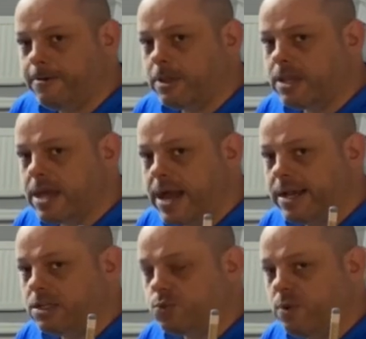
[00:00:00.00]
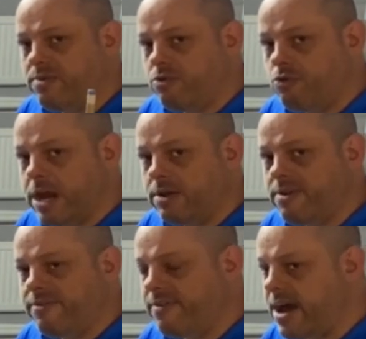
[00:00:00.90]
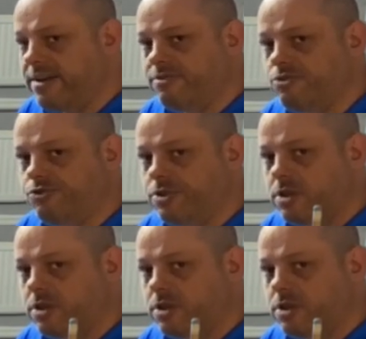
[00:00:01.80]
the guys with a rating of 500,